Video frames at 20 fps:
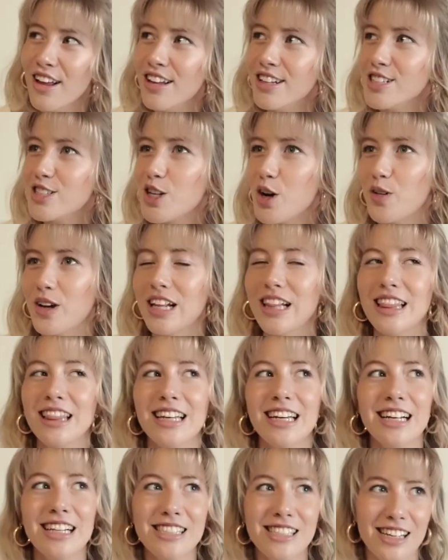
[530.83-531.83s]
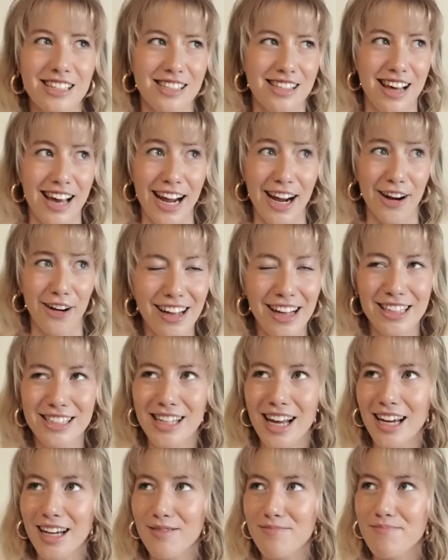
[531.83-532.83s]
So he leads us there.
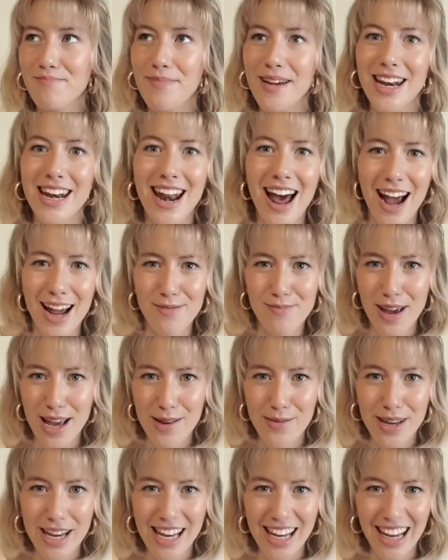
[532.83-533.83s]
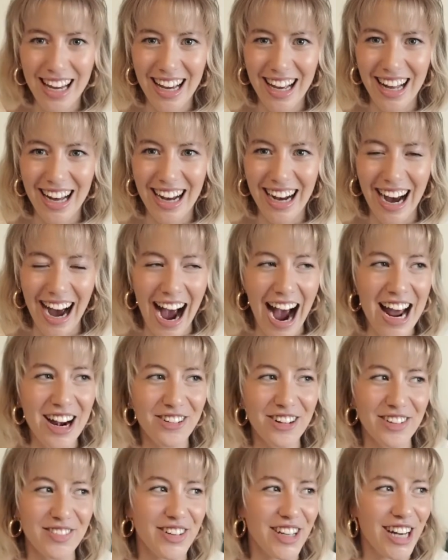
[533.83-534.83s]
It's like midnight maybe, I
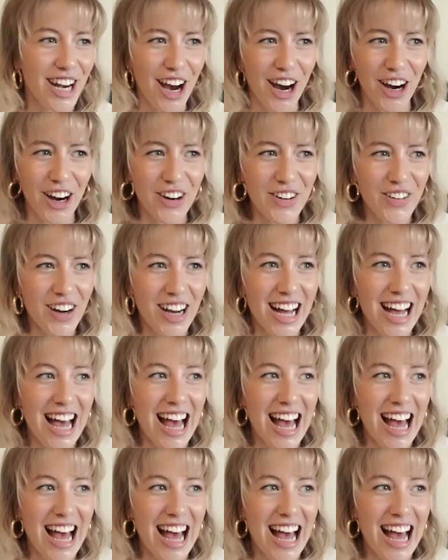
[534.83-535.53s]
don't even know.